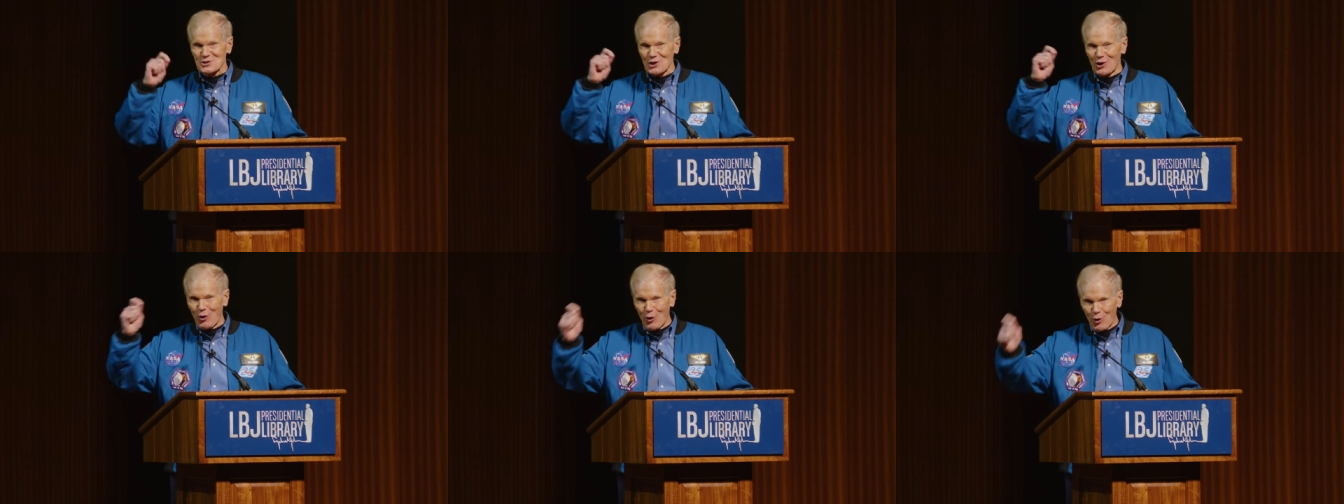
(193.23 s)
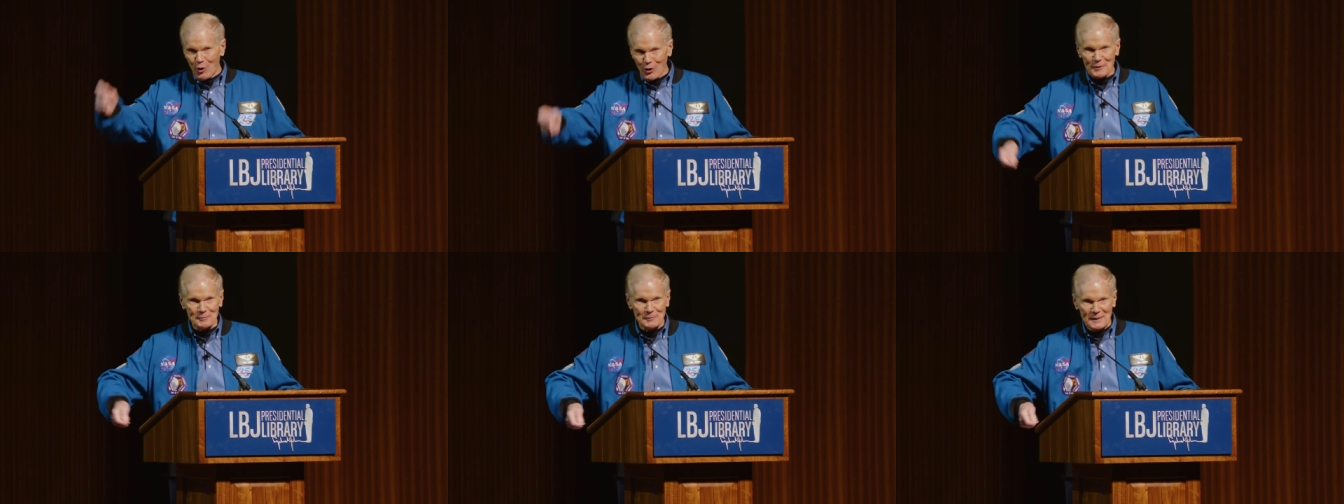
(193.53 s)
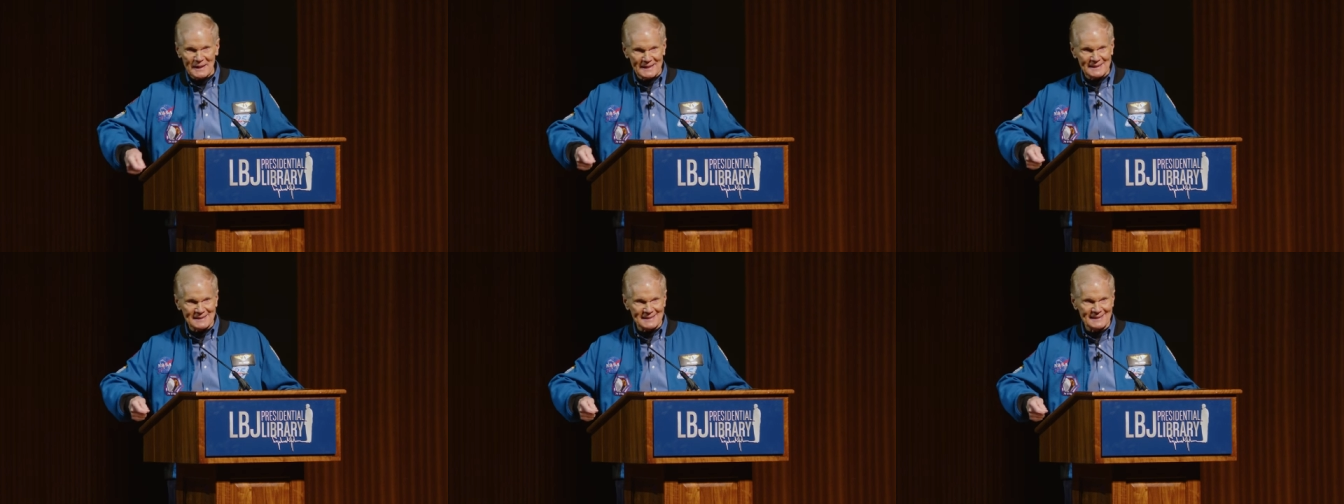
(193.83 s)
to
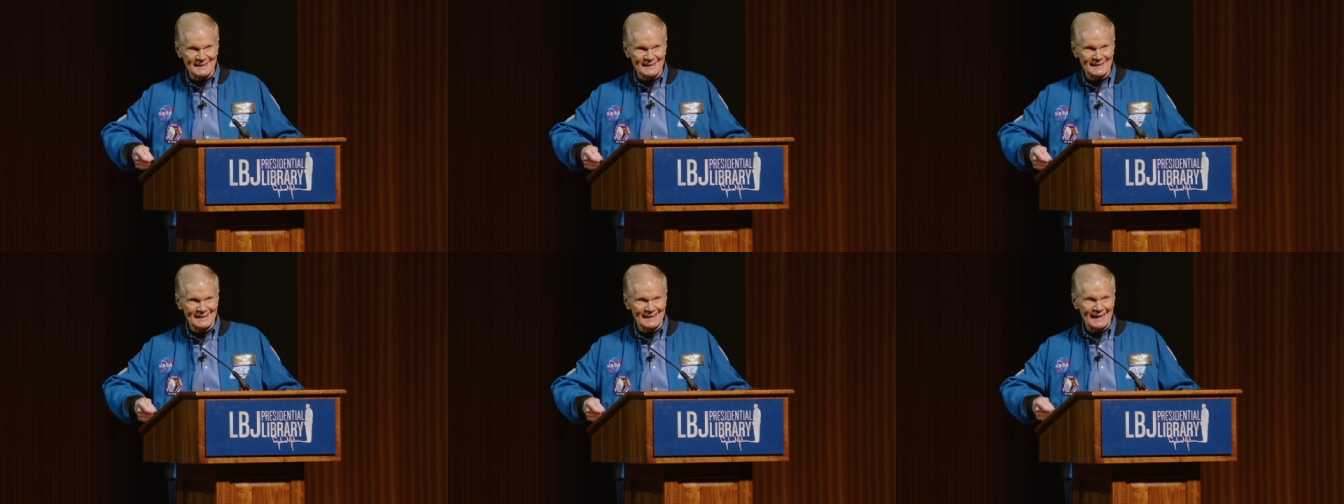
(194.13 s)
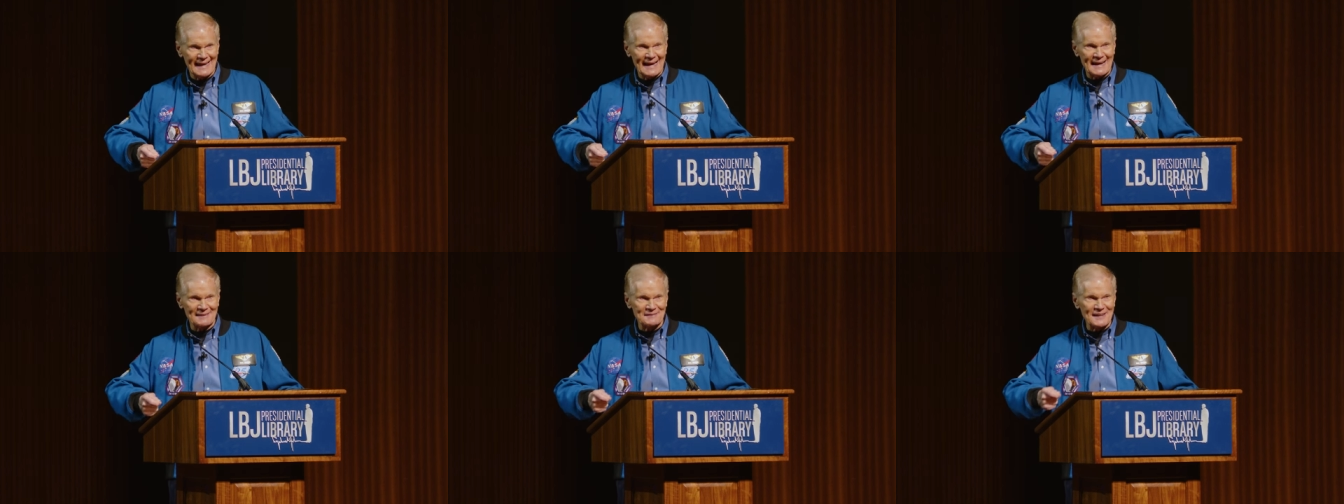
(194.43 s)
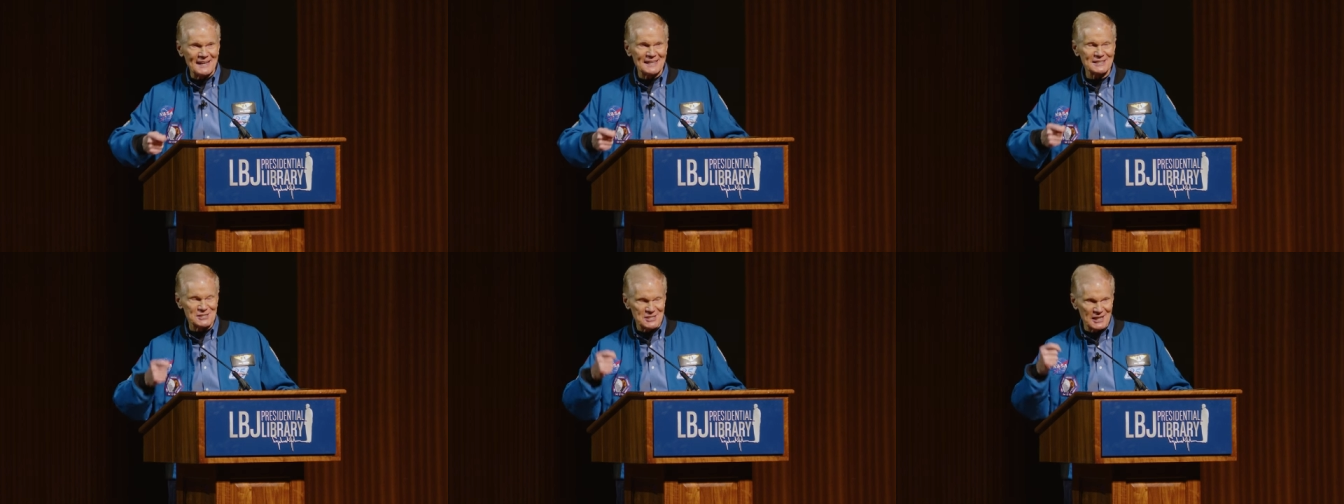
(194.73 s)
orbit and
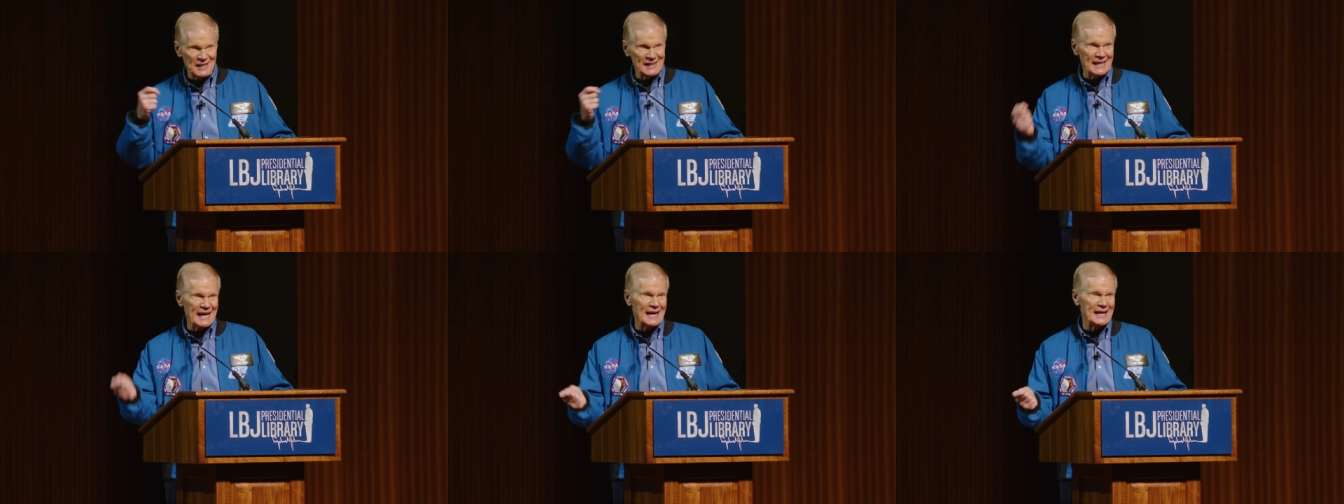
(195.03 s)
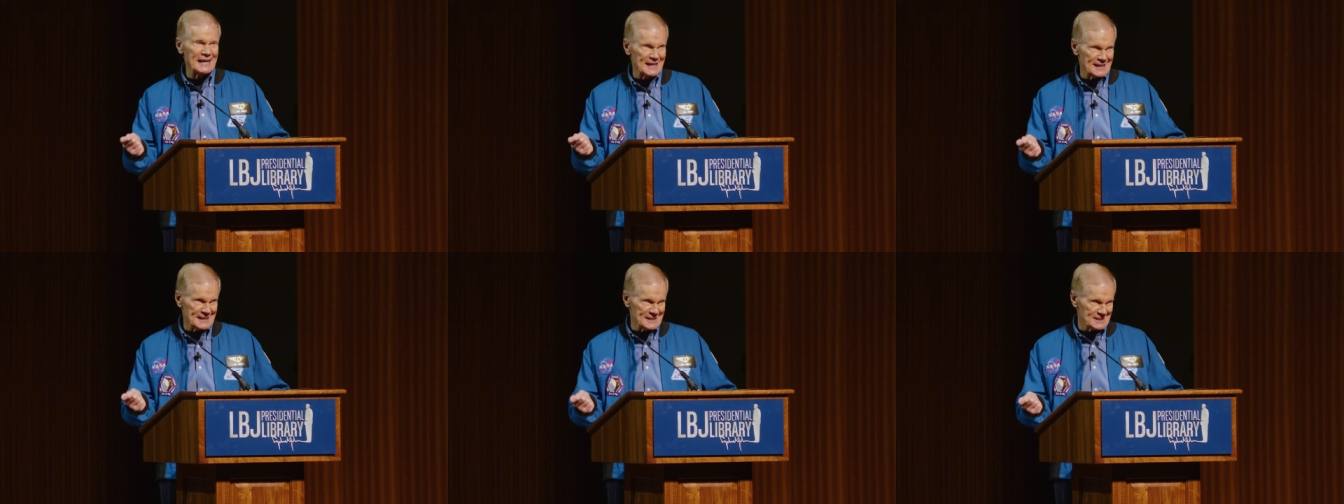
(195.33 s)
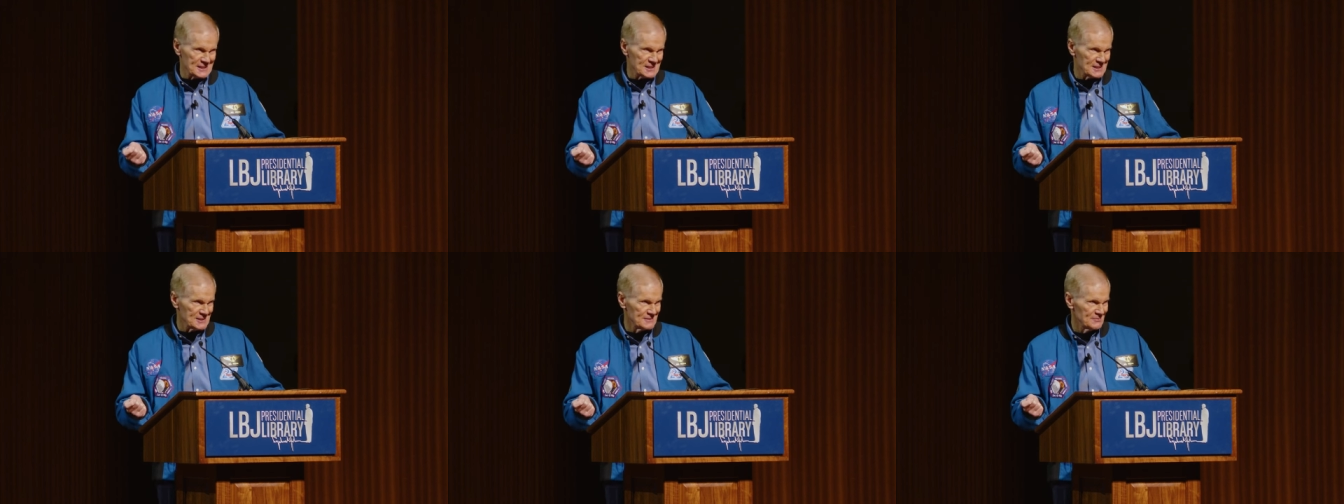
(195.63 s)
then to
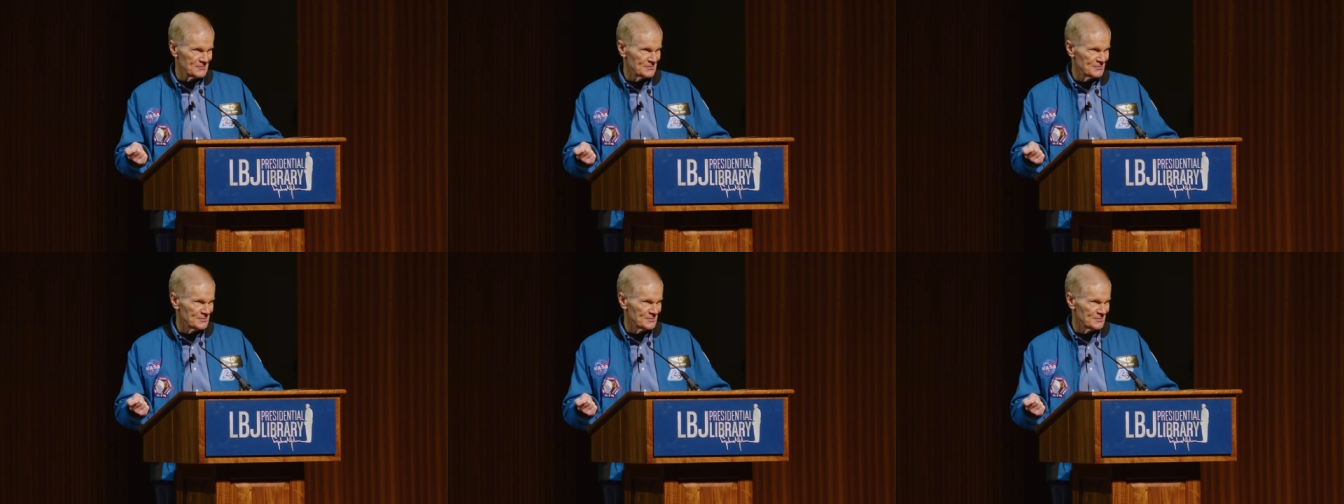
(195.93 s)
land.